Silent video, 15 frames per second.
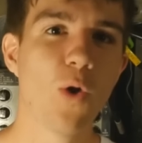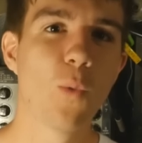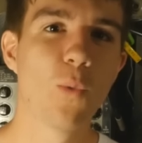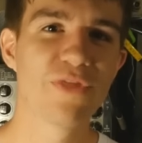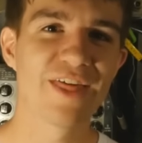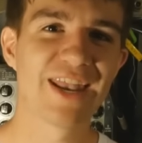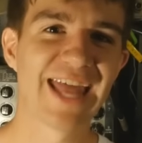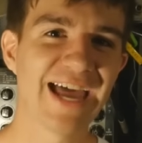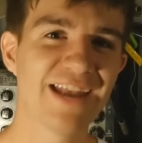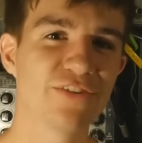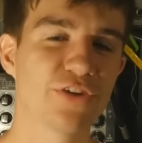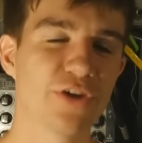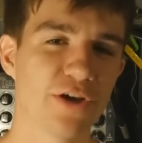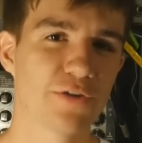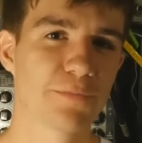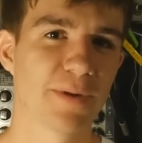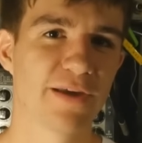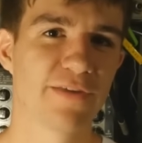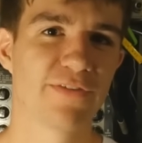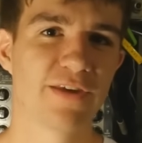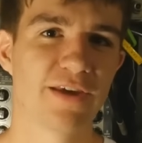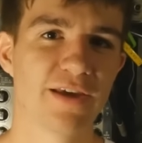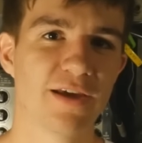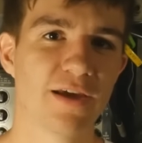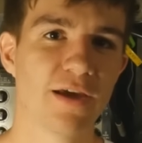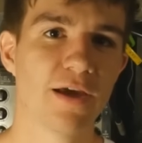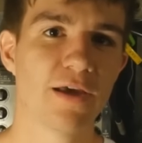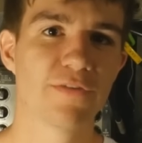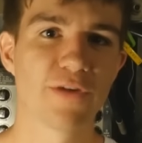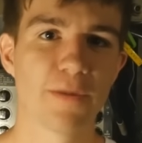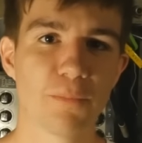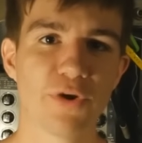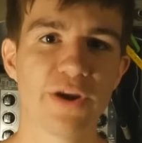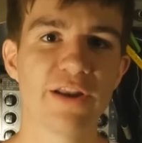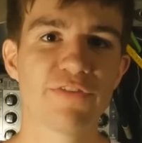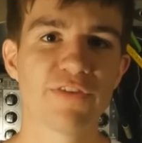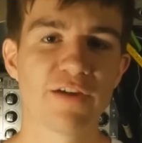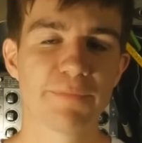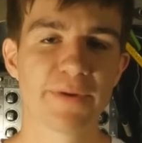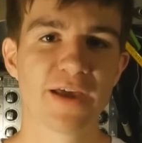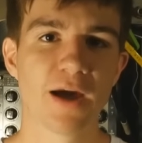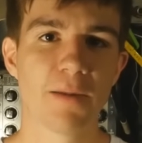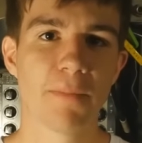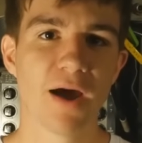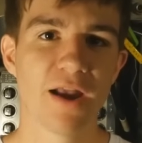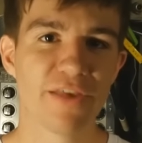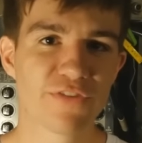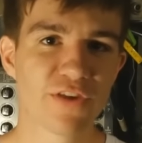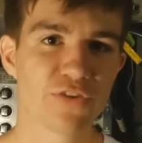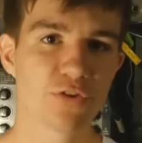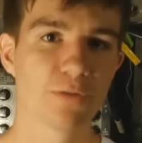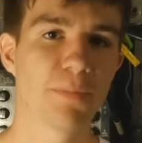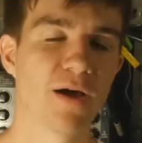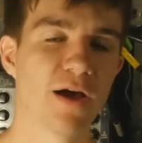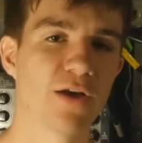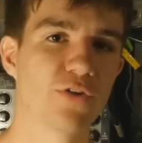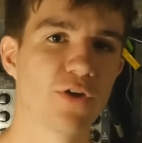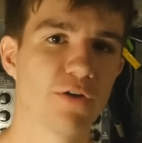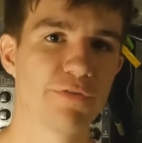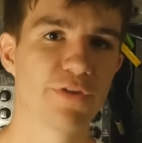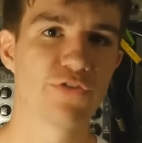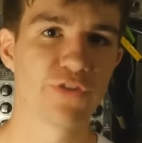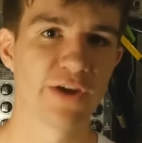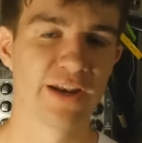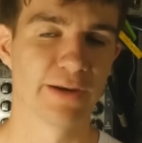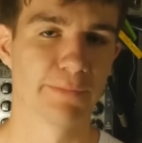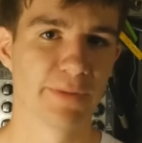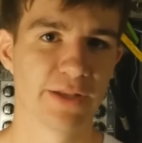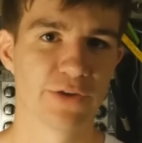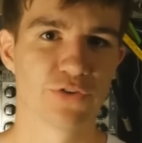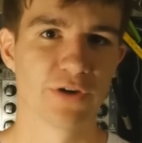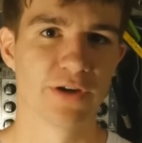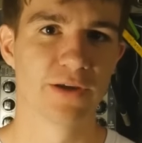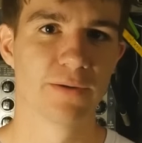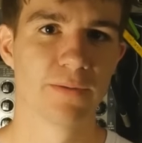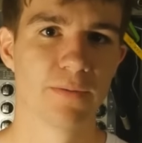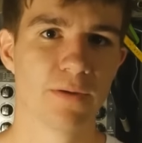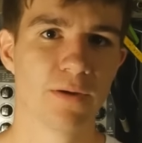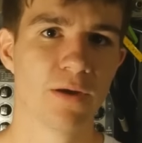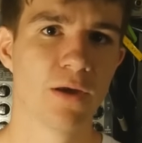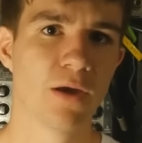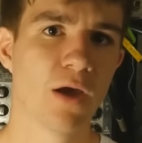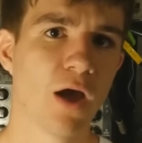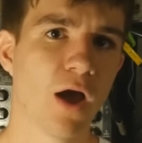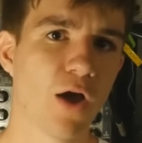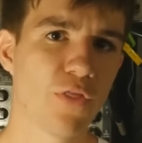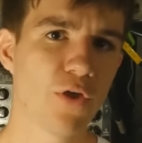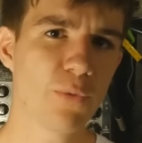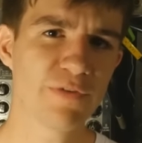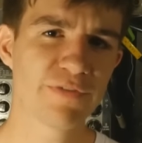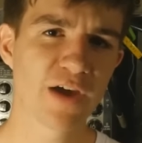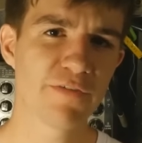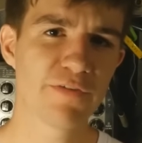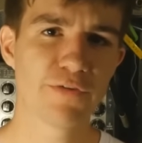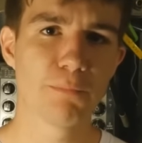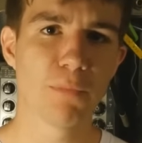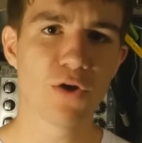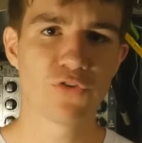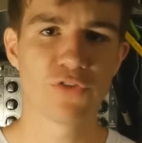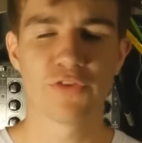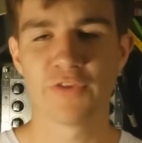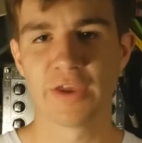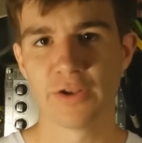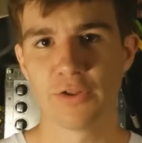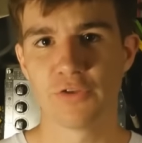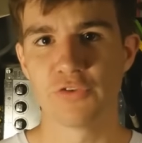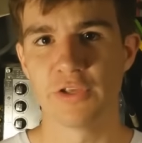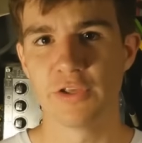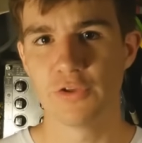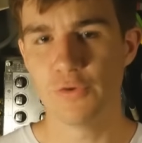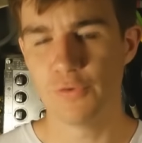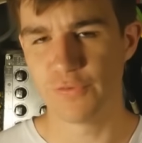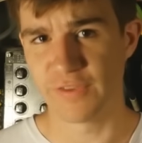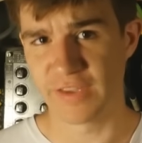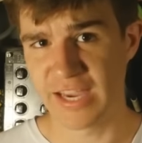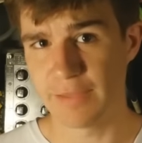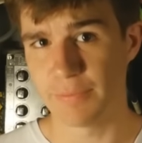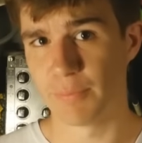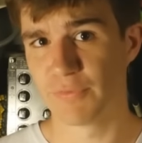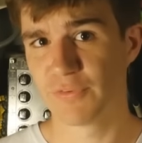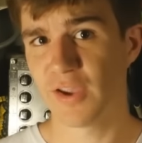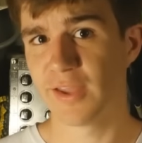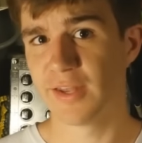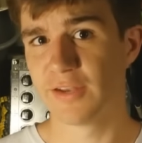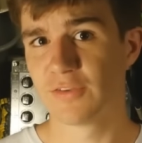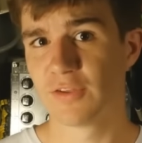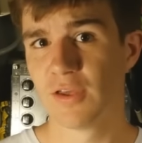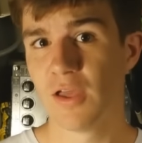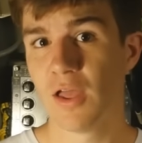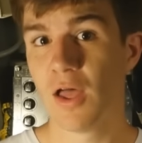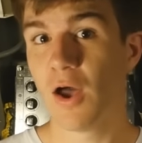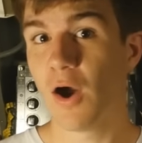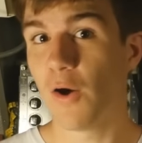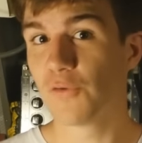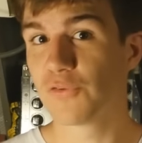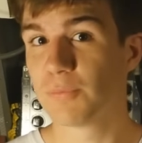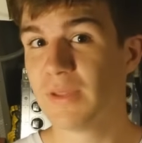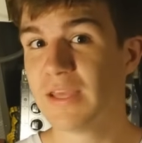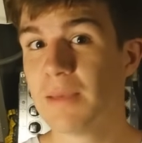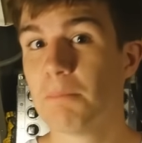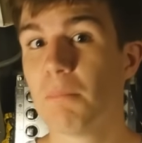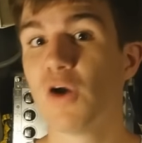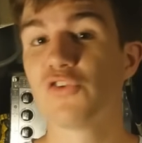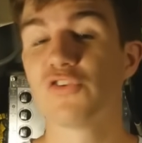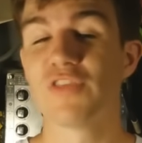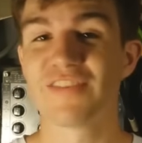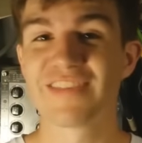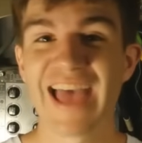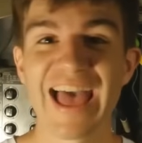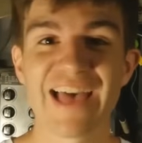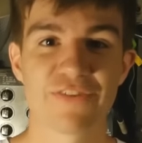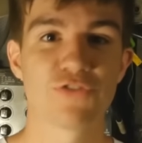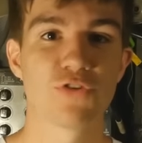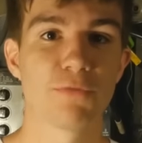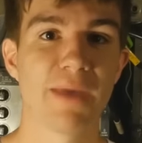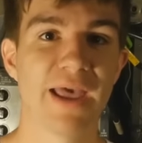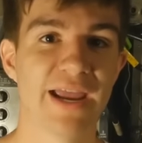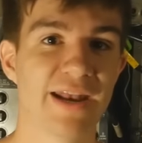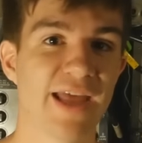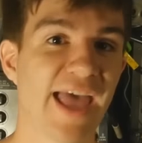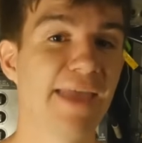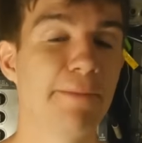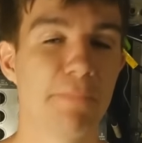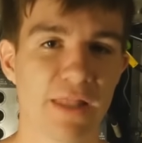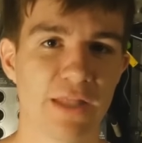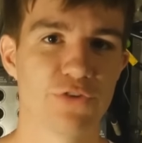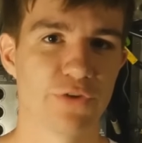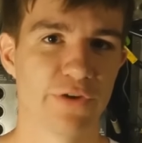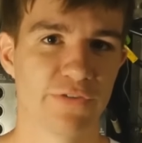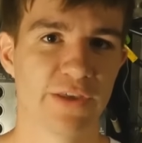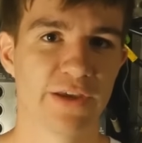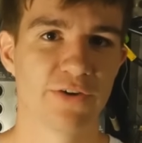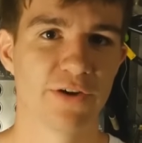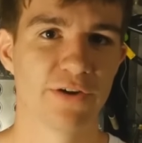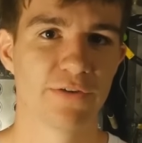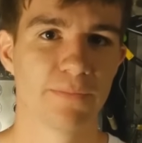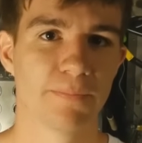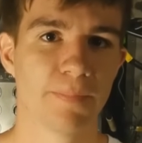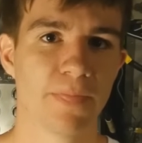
With a land girt by sea, submarines have become an essential part of the Australian military. Although we've covered much of the technology used to keep them silent, ultimately much of this has to remain a military secret.